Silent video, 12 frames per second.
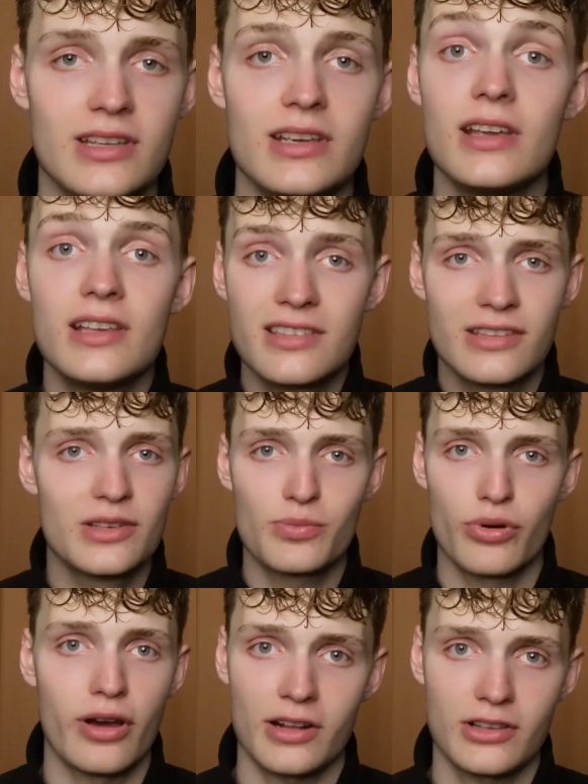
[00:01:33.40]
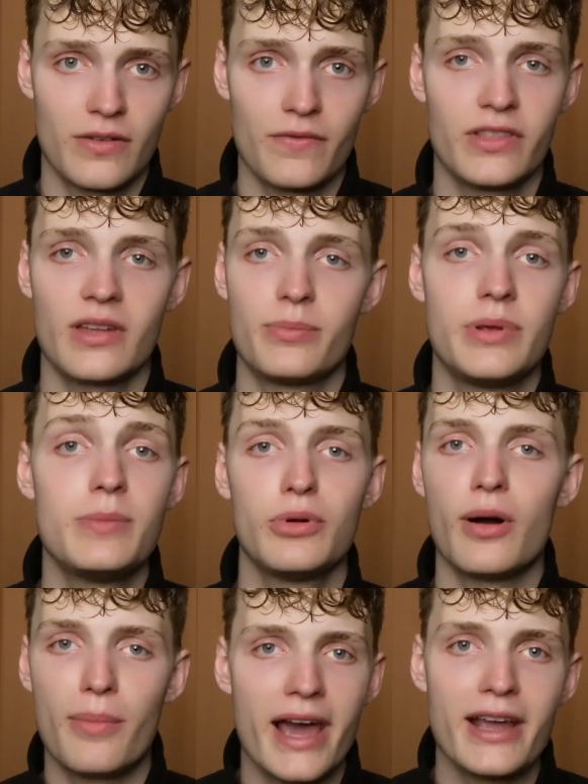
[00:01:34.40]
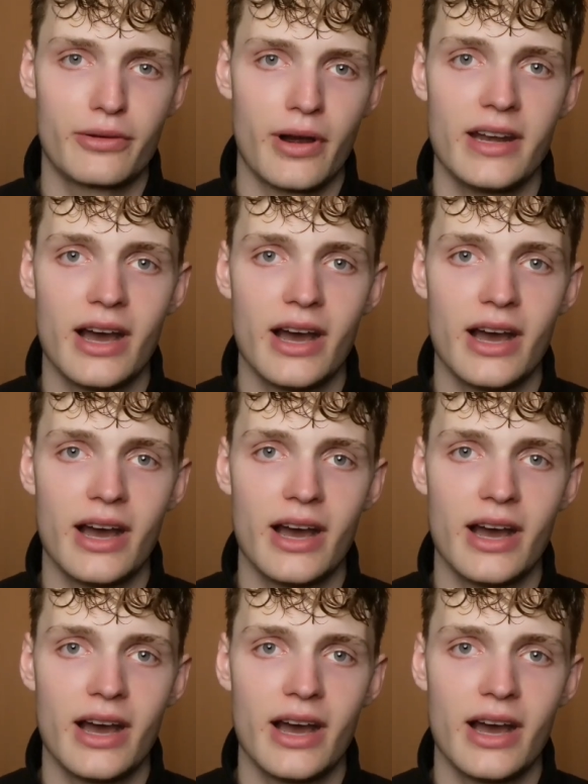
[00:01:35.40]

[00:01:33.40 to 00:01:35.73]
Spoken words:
see, is this product something that people are buying right